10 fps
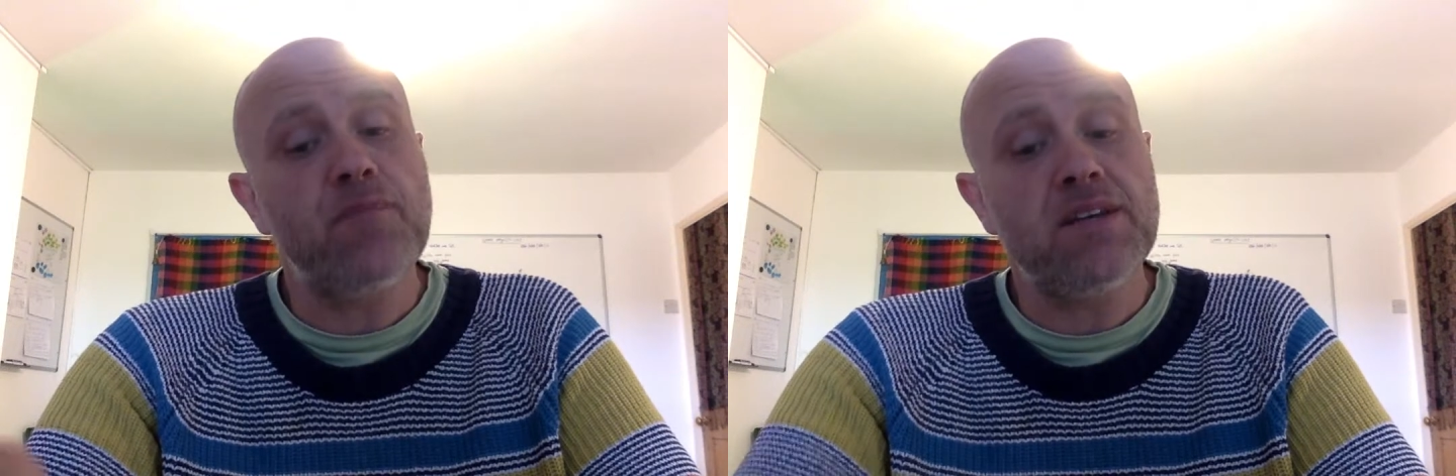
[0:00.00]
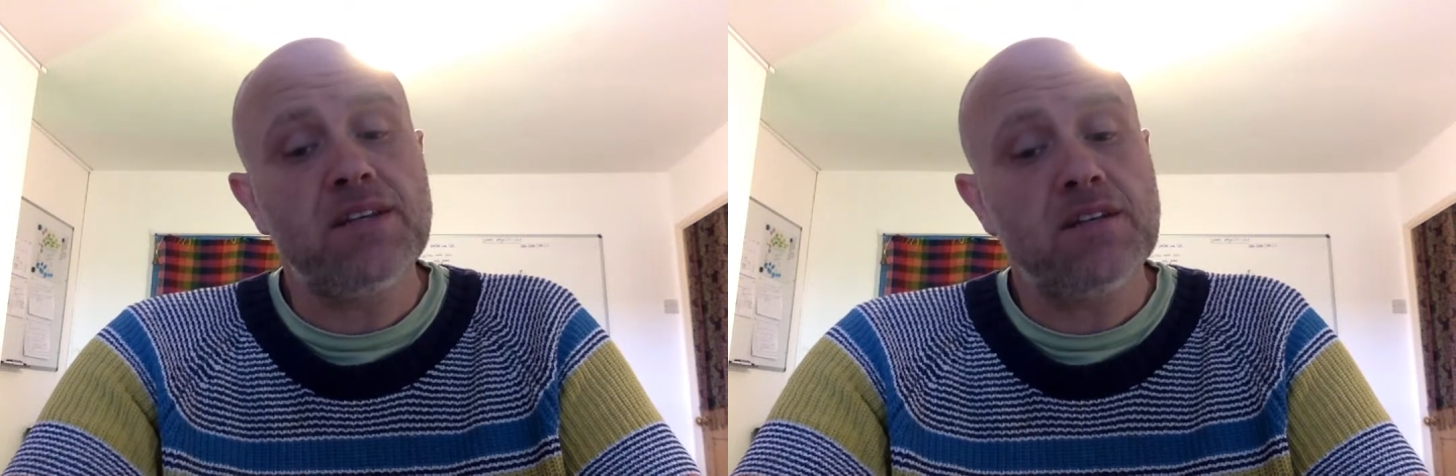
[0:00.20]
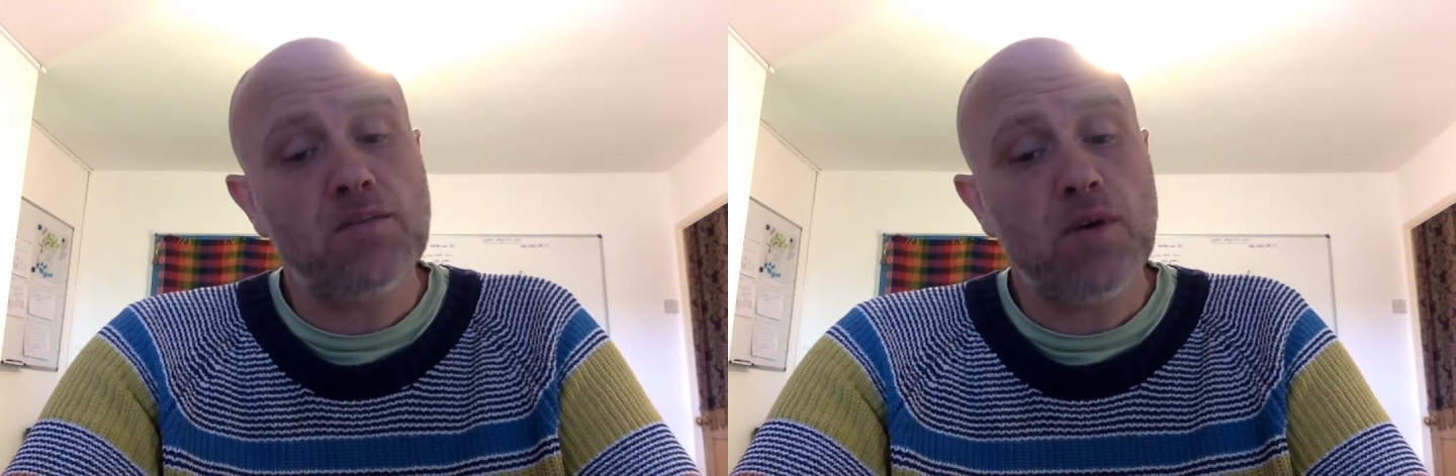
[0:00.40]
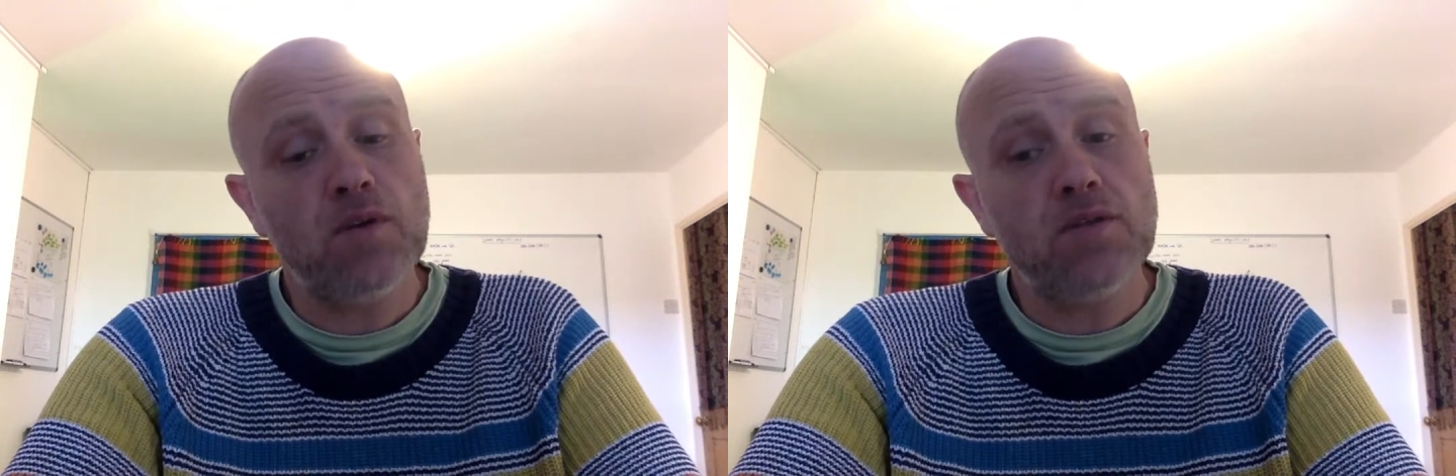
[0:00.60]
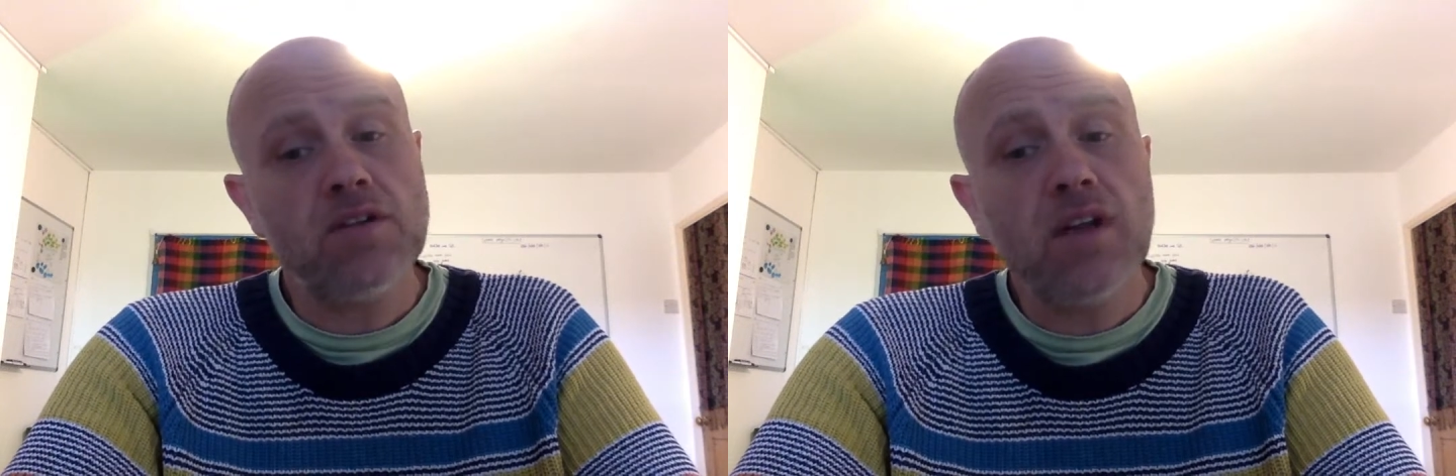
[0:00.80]
business
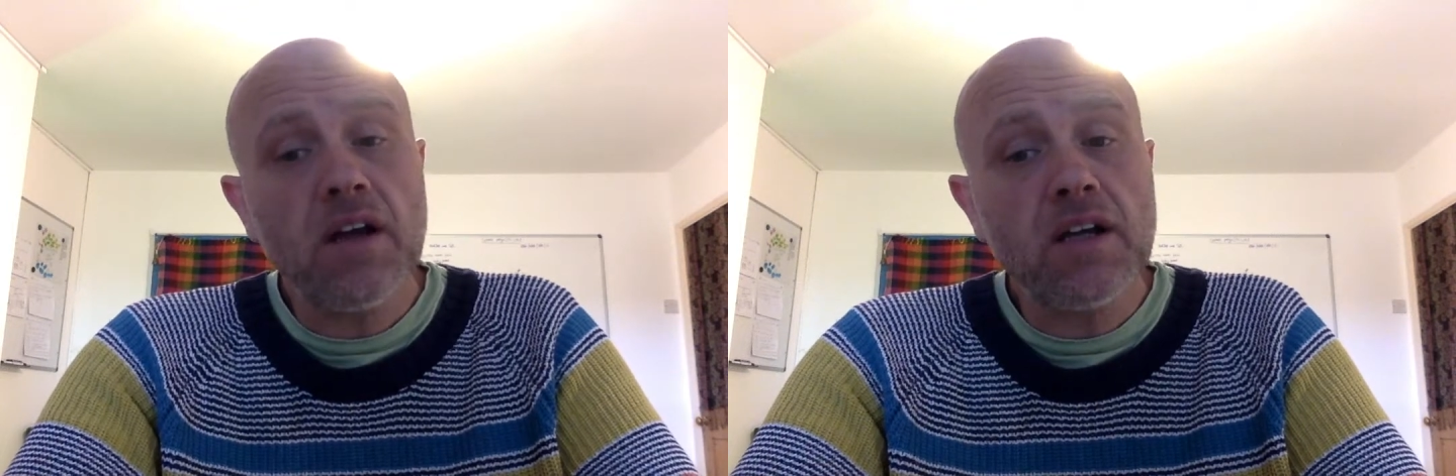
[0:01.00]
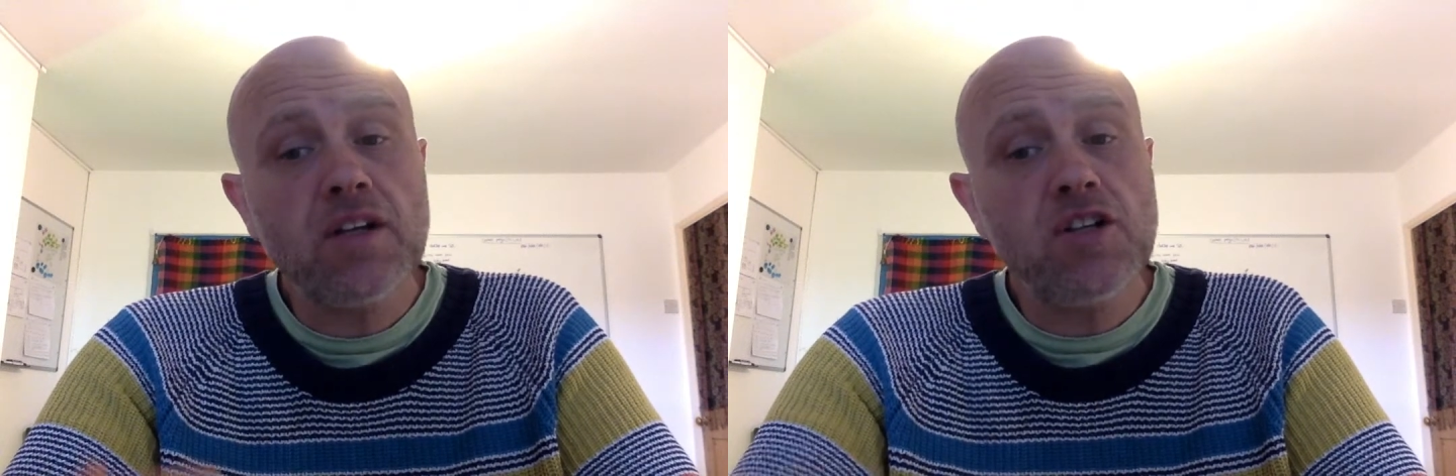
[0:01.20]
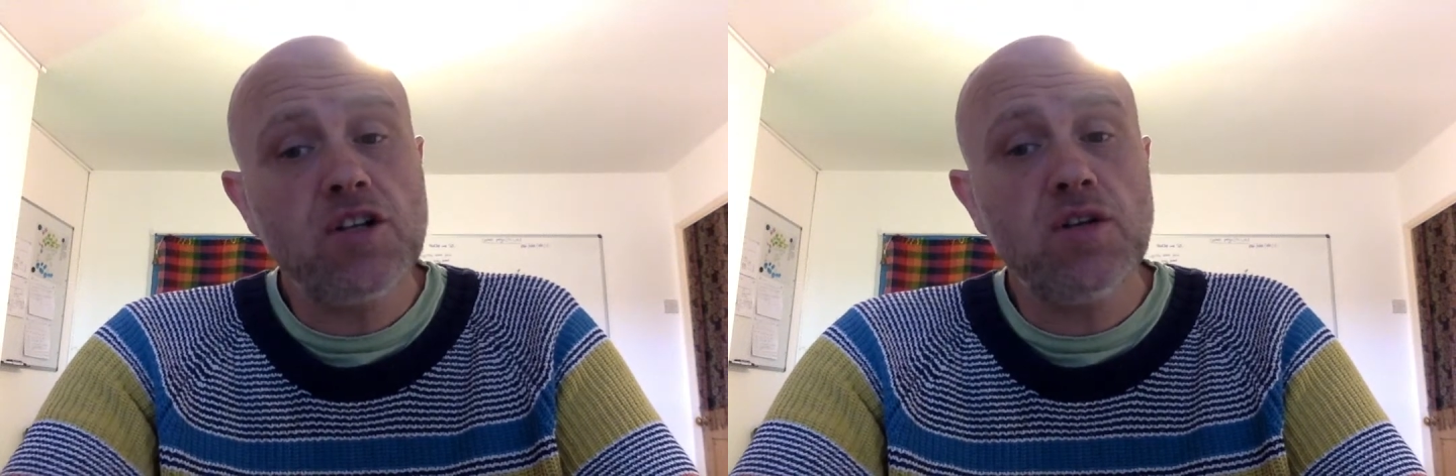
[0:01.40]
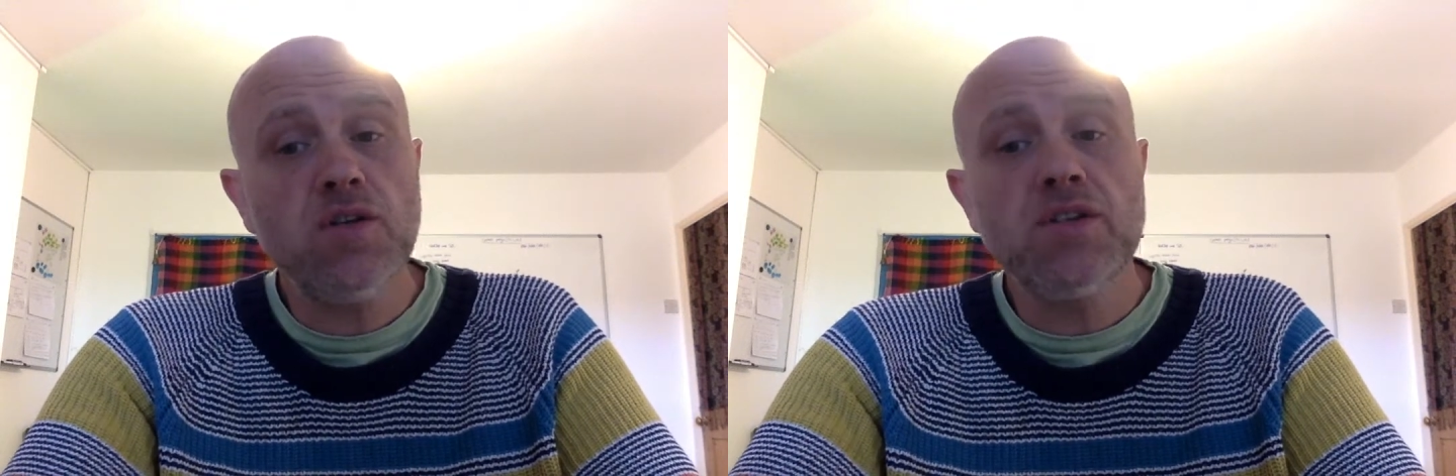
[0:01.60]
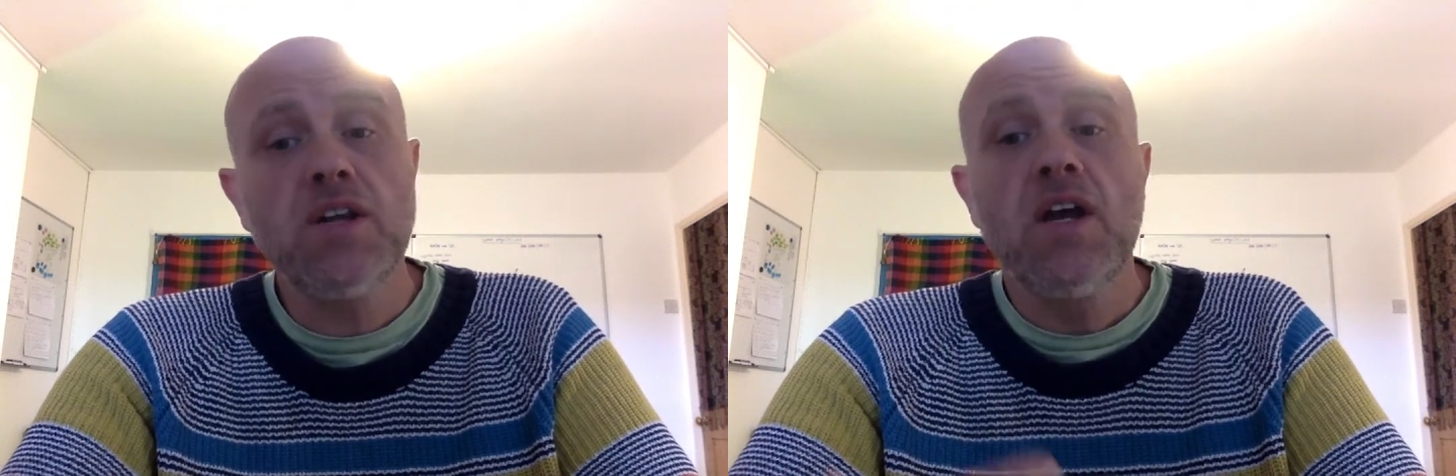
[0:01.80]
models that I could
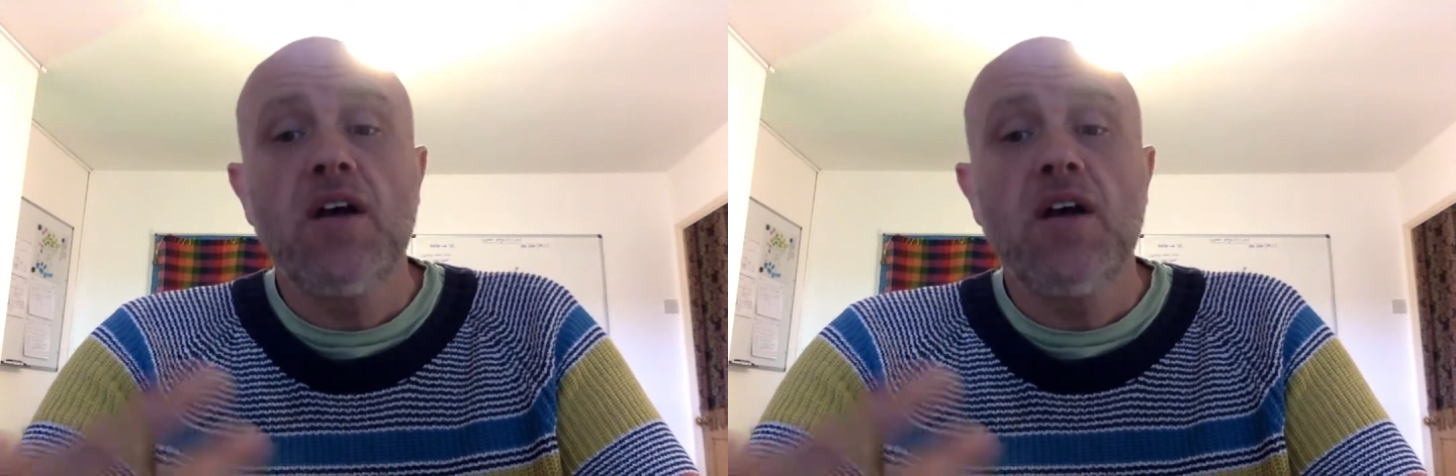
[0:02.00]
use